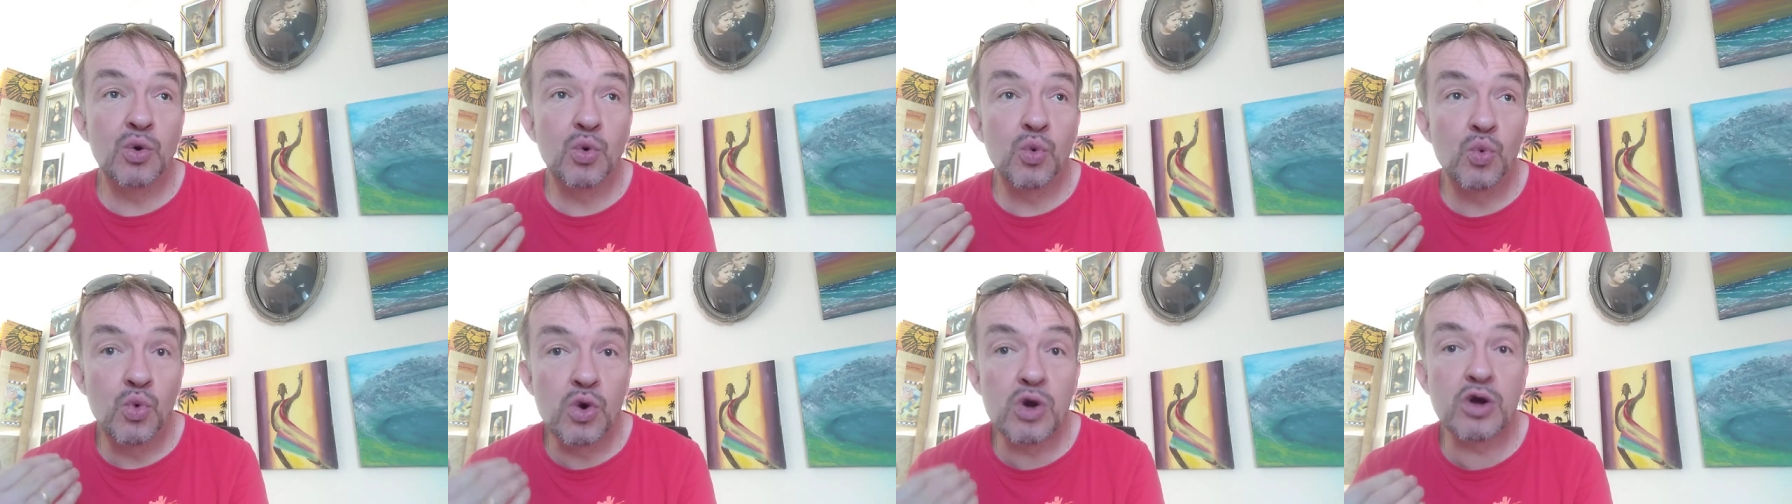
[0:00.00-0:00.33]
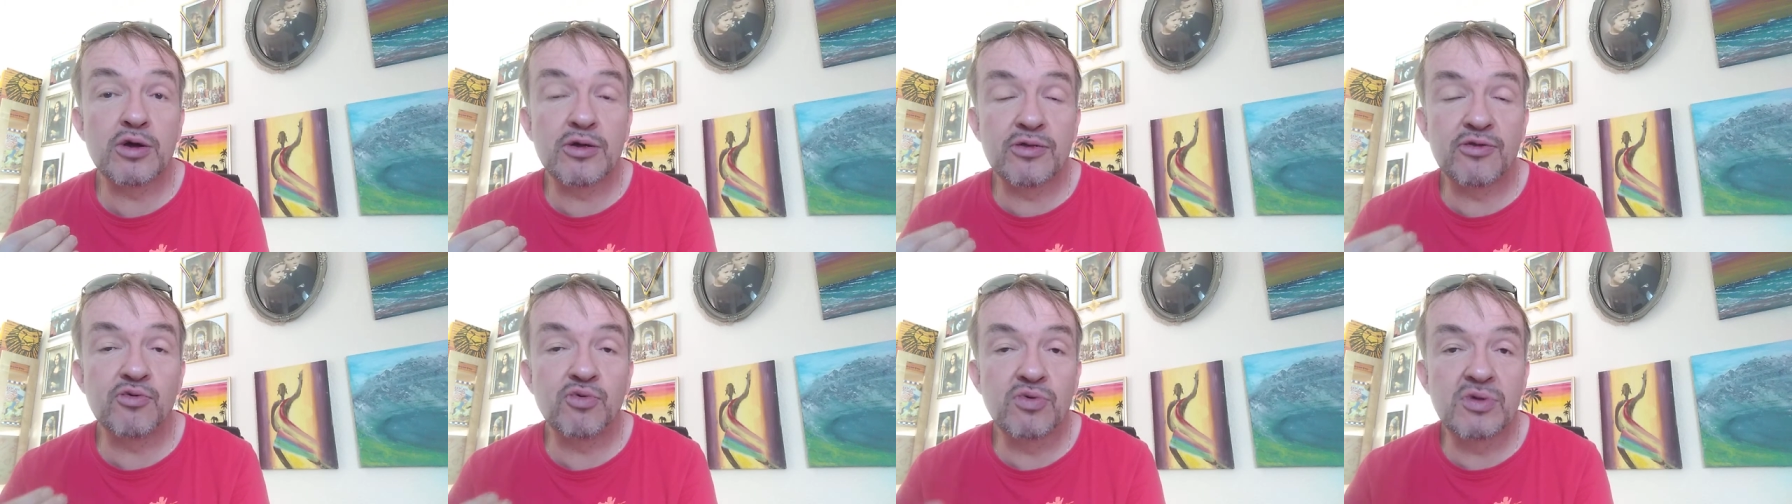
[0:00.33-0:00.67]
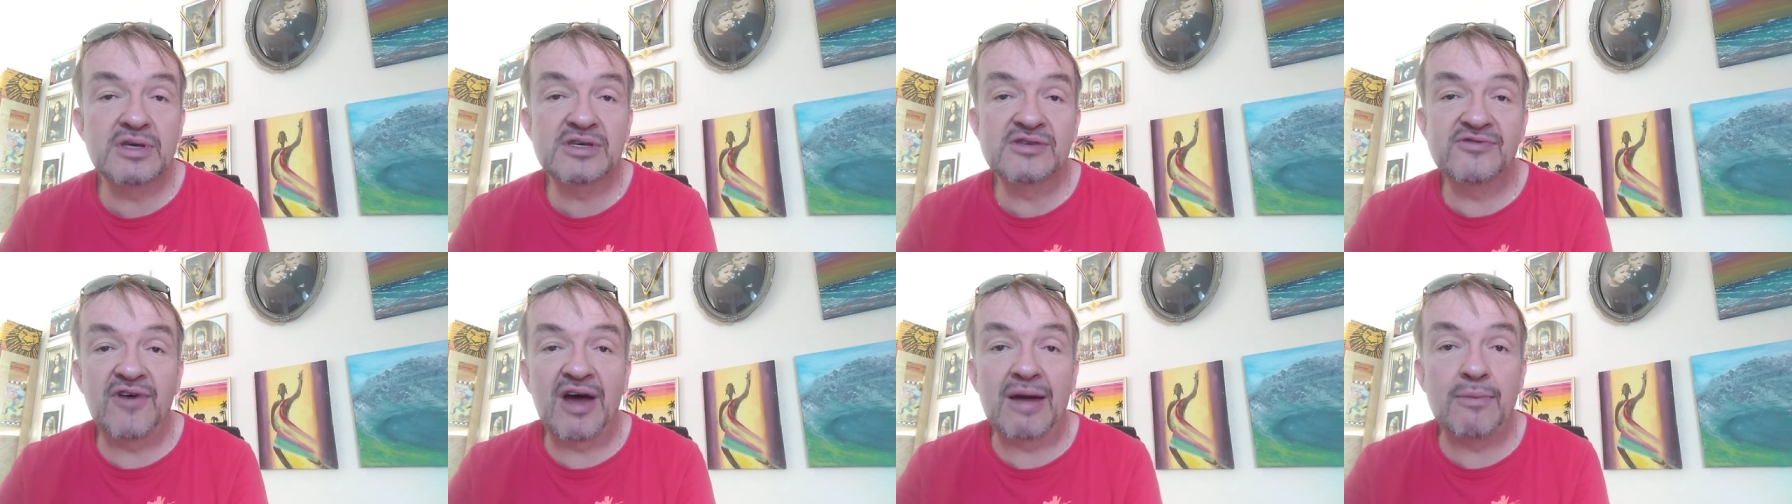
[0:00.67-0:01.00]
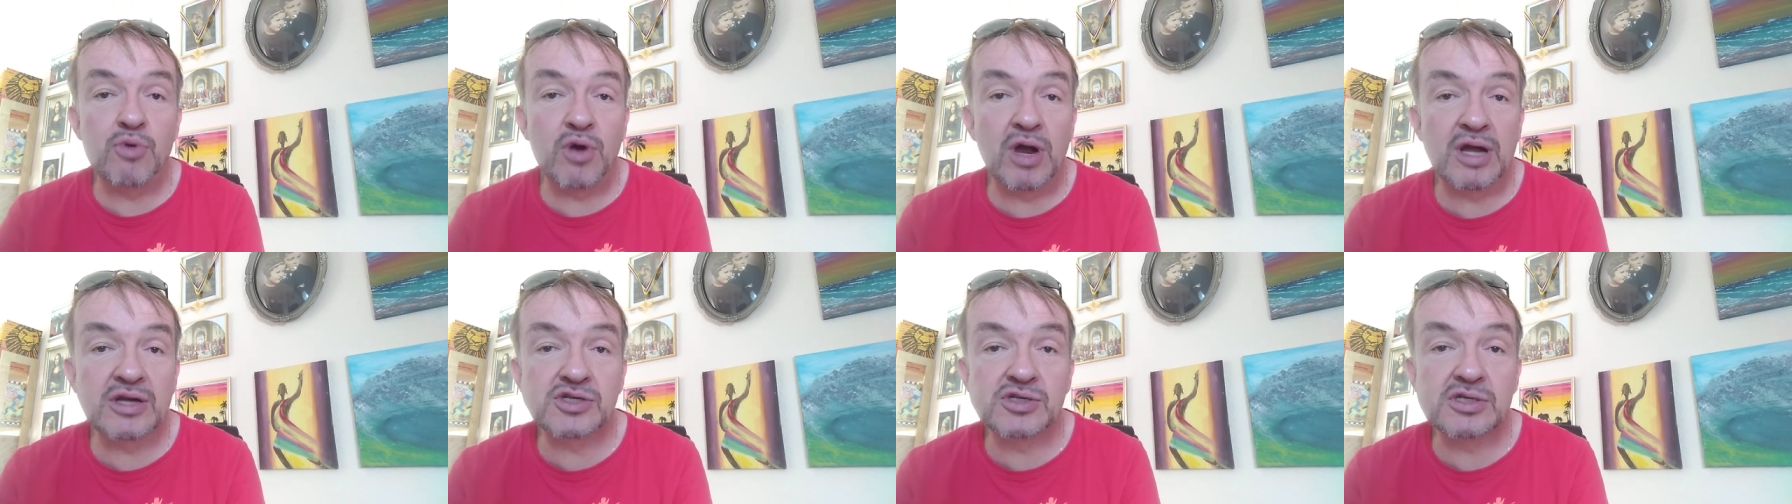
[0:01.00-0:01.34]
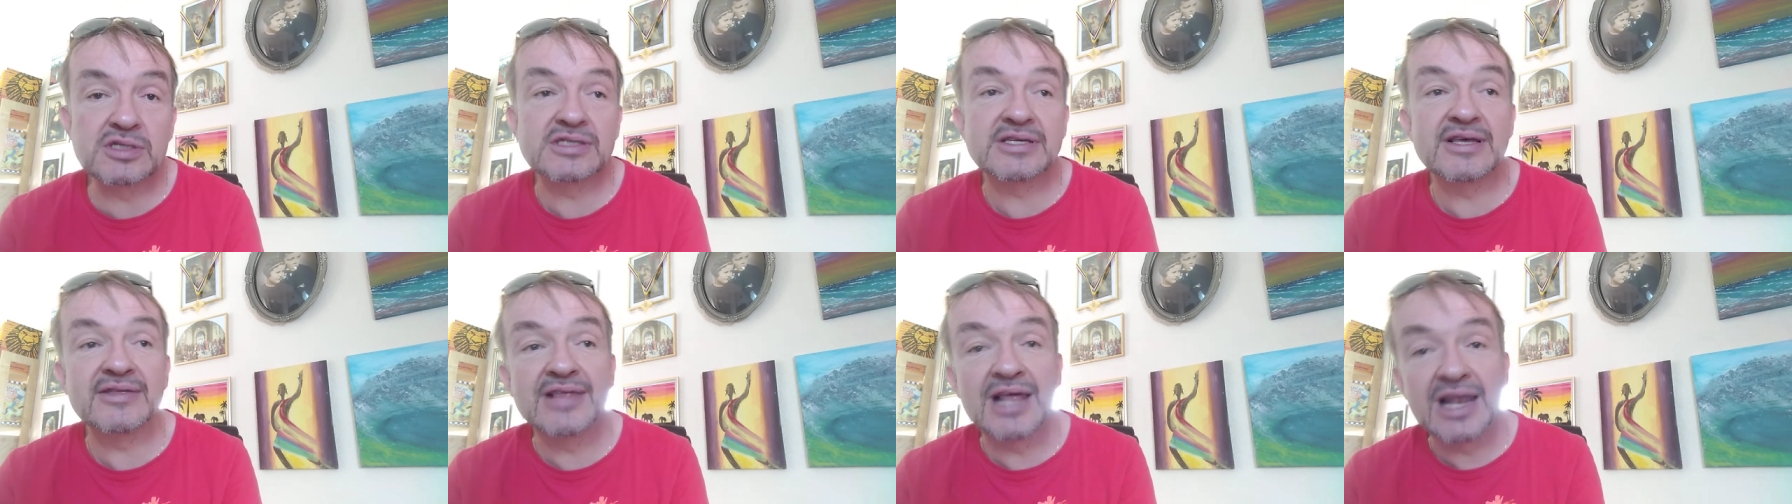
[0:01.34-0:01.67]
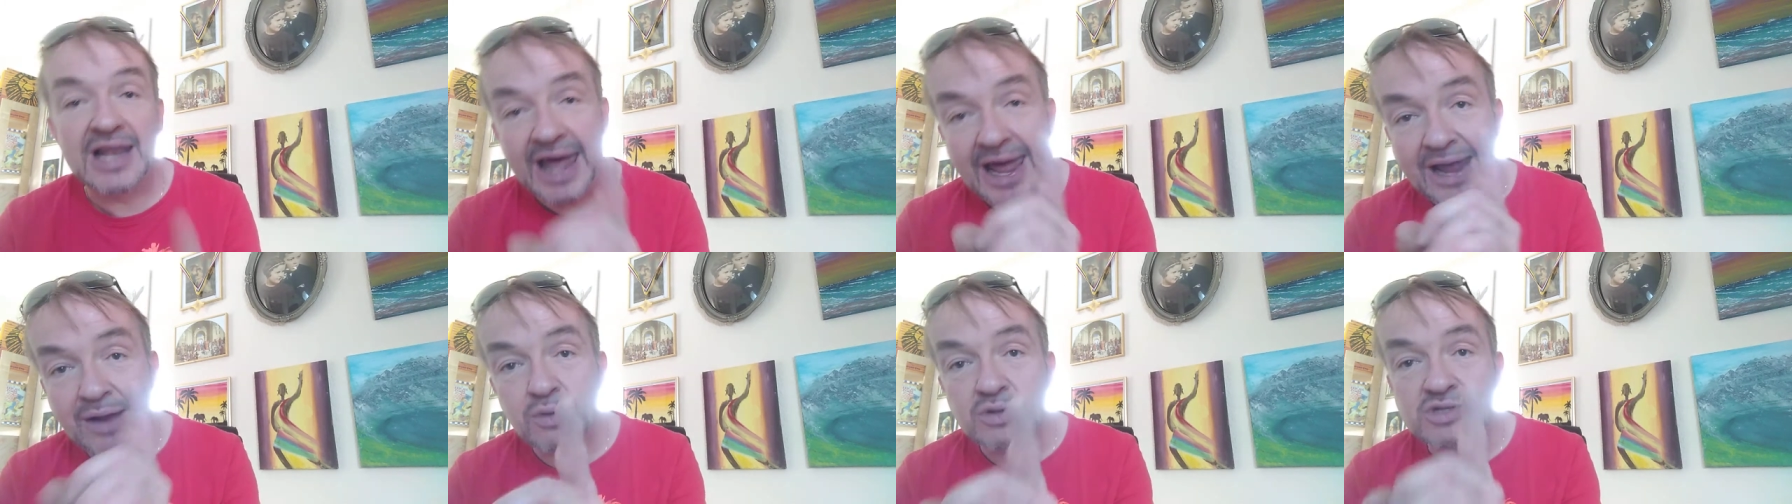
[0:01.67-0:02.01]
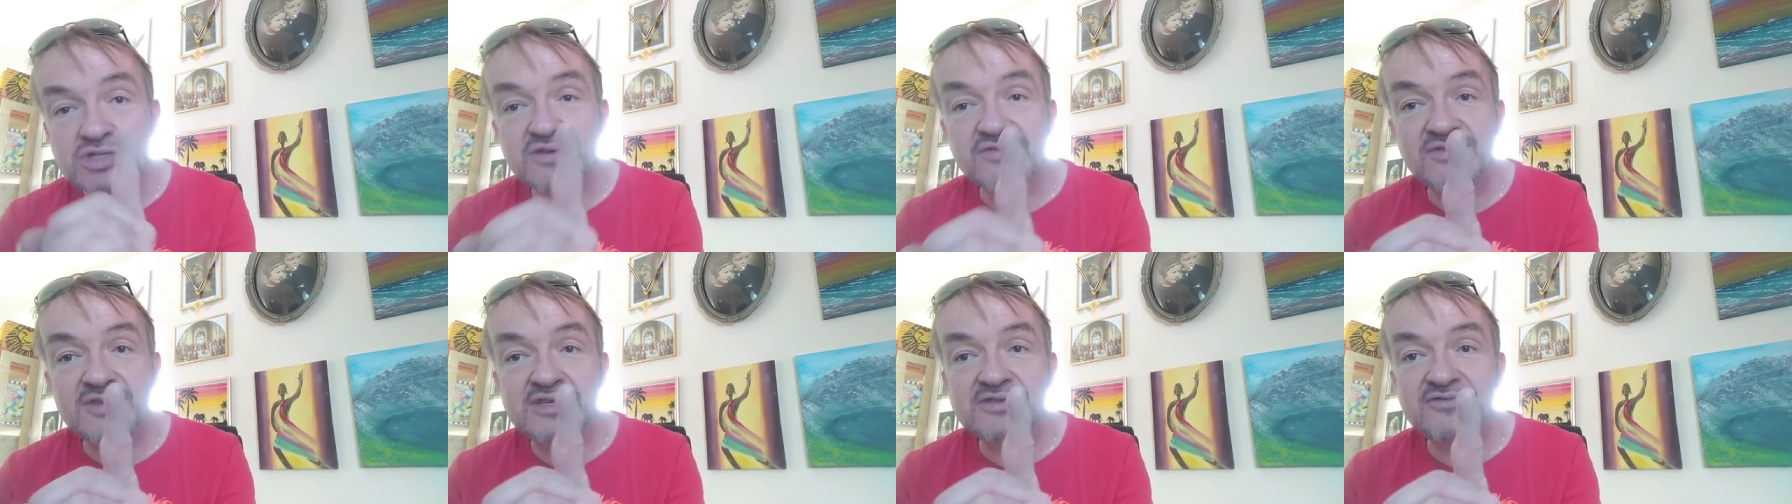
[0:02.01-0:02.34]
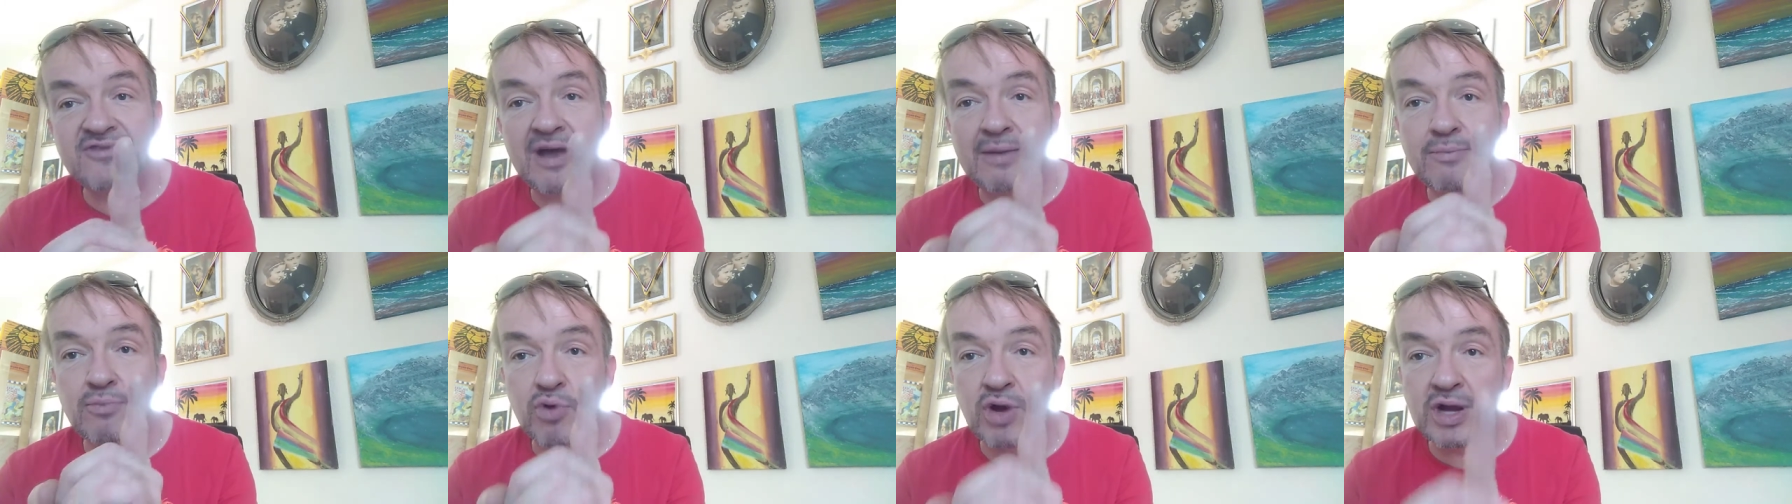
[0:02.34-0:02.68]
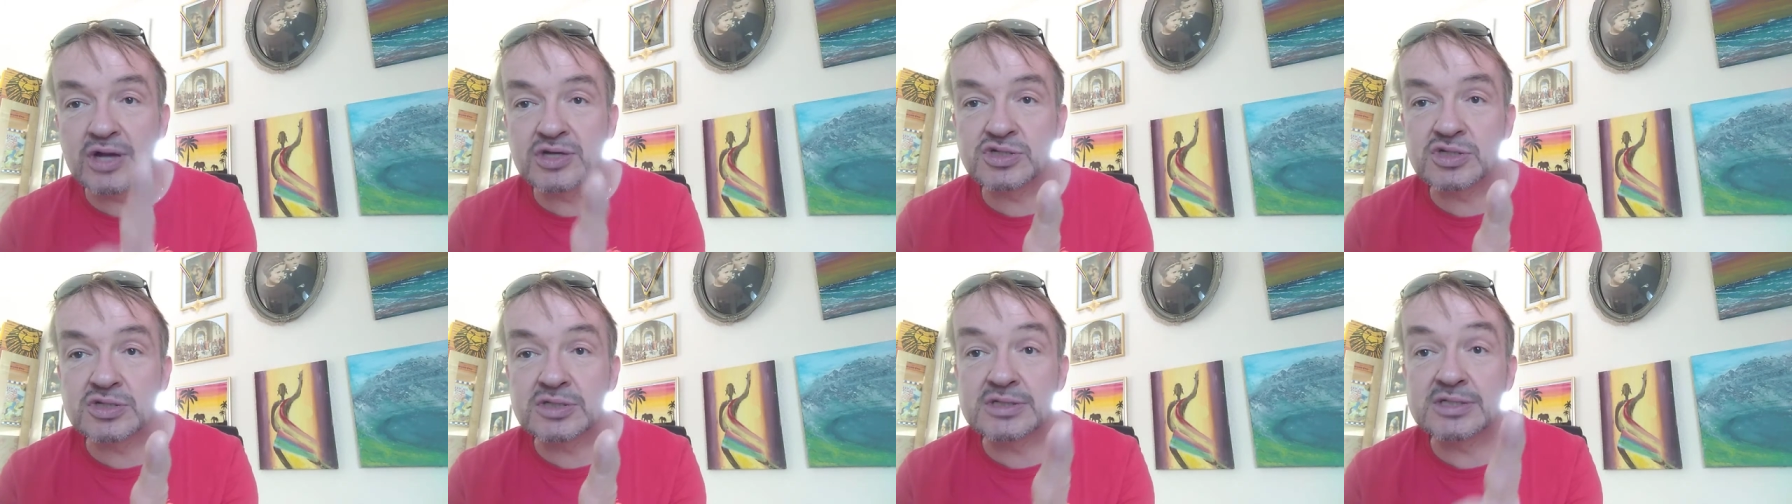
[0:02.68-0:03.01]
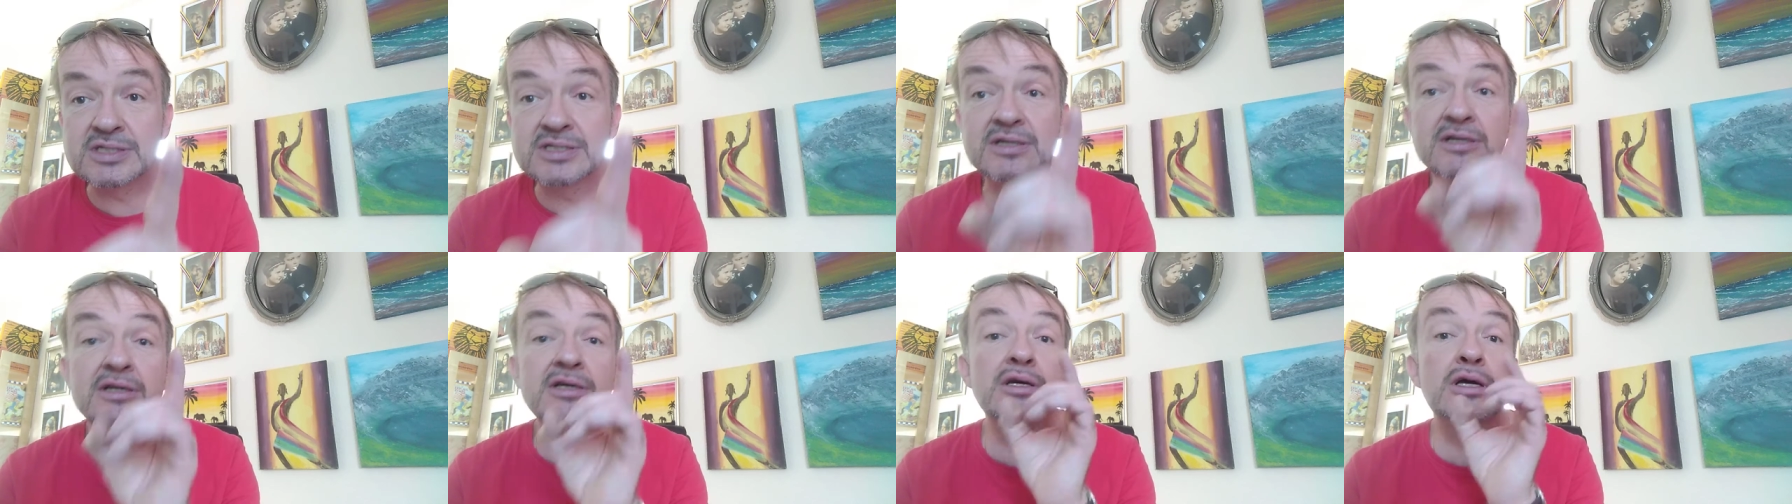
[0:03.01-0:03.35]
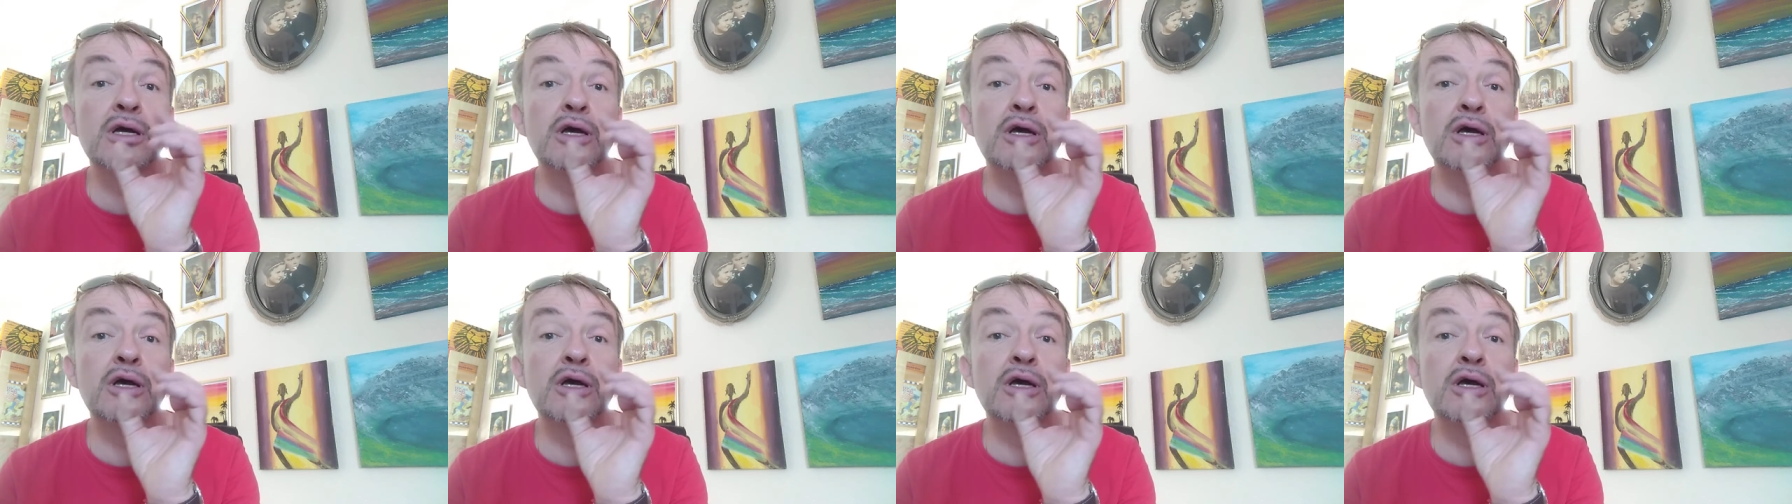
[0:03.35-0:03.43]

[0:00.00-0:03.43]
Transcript: work through these vibrations, and the language of these vibrations